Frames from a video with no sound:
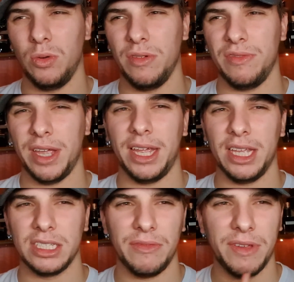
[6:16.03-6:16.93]
would think
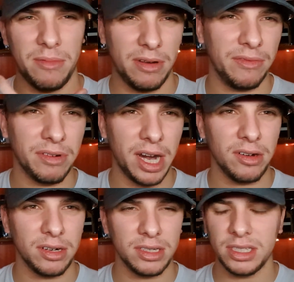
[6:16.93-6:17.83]
it's a feminine
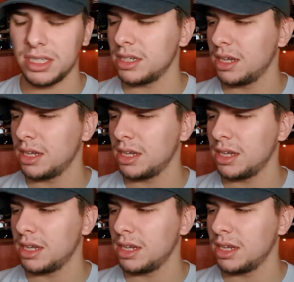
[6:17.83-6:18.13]
fragrance.